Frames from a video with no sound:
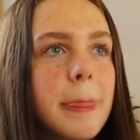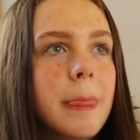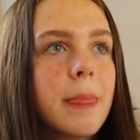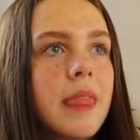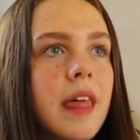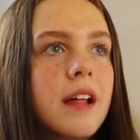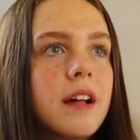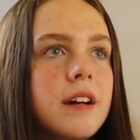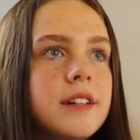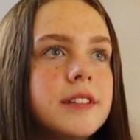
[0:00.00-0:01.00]
Like, I
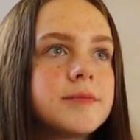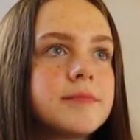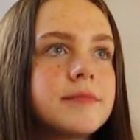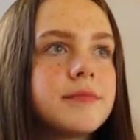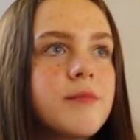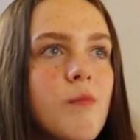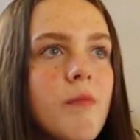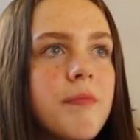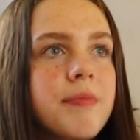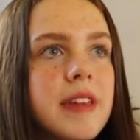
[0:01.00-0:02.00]
know so
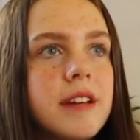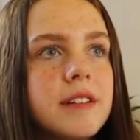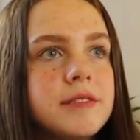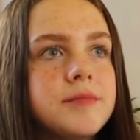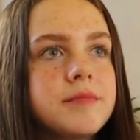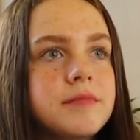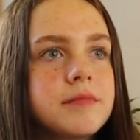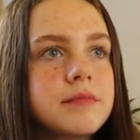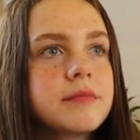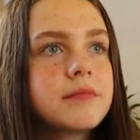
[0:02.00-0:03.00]
many people that start for fun,
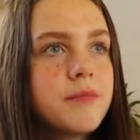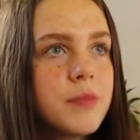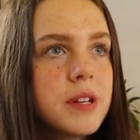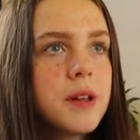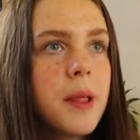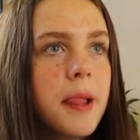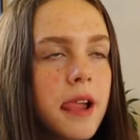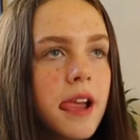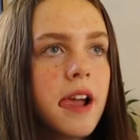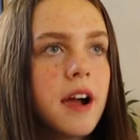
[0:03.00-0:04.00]
get obsessed with it. Like,
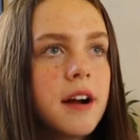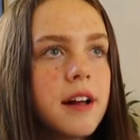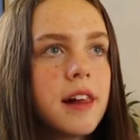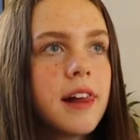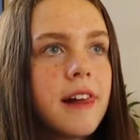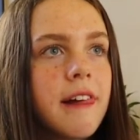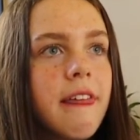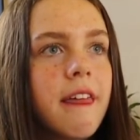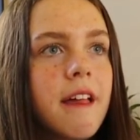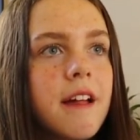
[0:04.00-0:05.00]
why do you think so many people have a
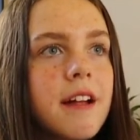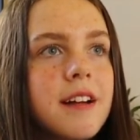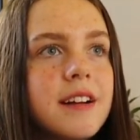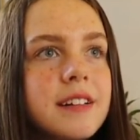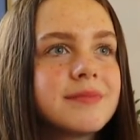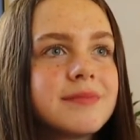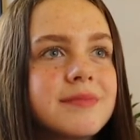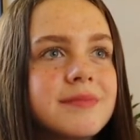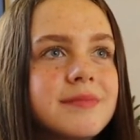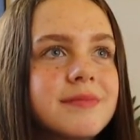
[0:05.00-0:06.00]
trouble, like,
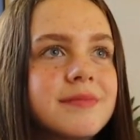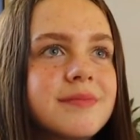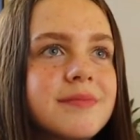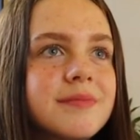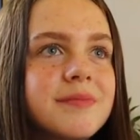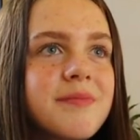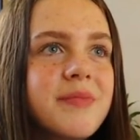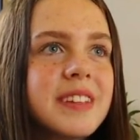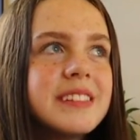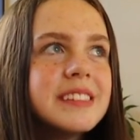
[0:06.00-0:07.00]
actually loving the
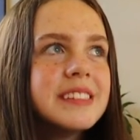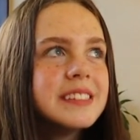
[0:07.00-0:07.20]
process? Like,